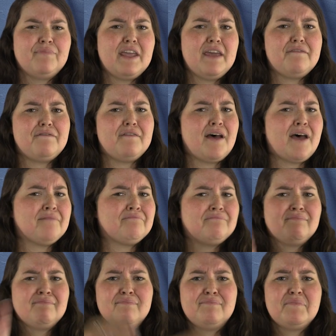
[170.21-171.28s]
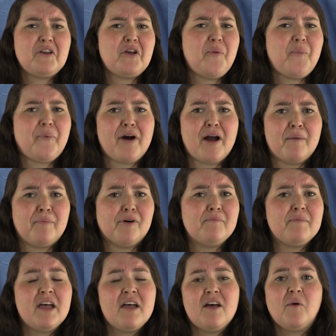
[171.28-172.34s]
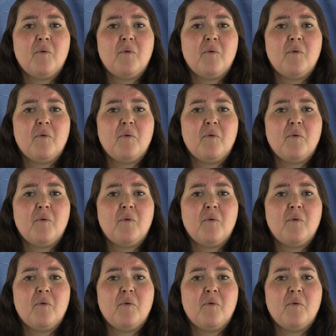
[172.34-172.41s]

If not, no problem.